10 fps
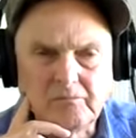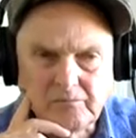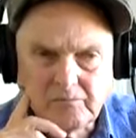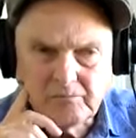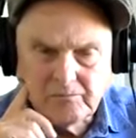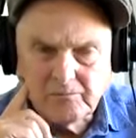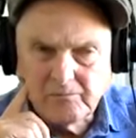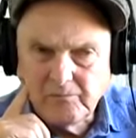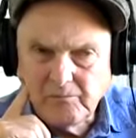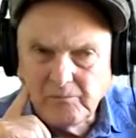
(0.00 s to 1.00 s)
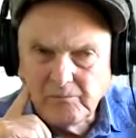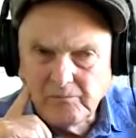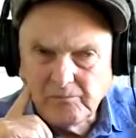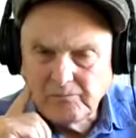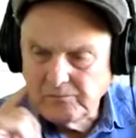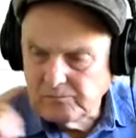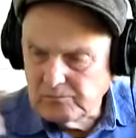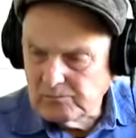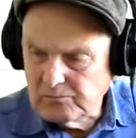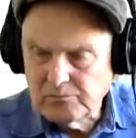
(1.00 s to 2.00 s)

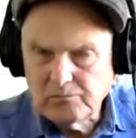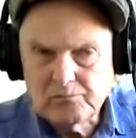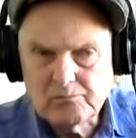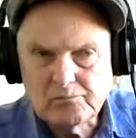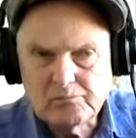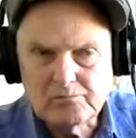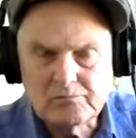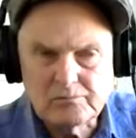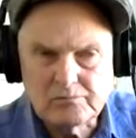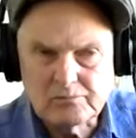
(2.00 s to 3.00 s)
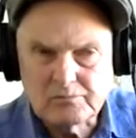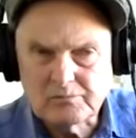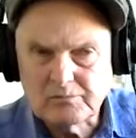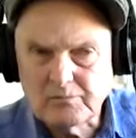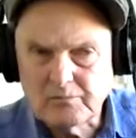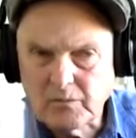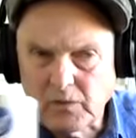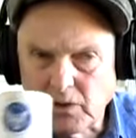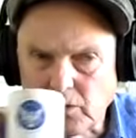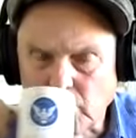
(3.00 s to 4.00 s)

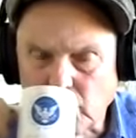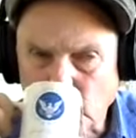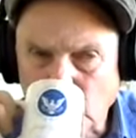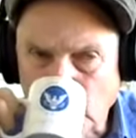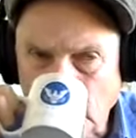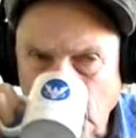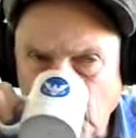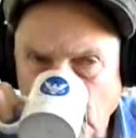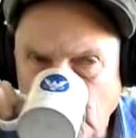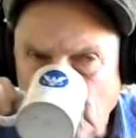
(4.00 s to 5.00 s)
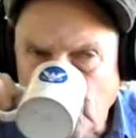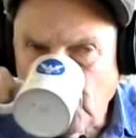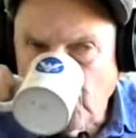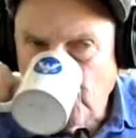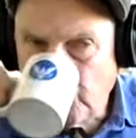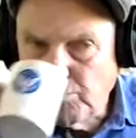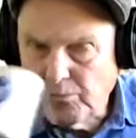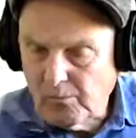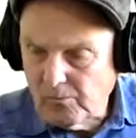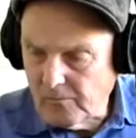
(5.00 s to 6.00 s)

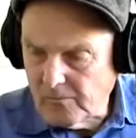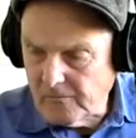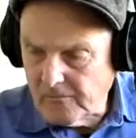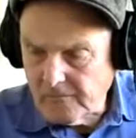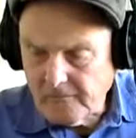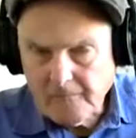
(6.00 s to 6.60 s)
(silent)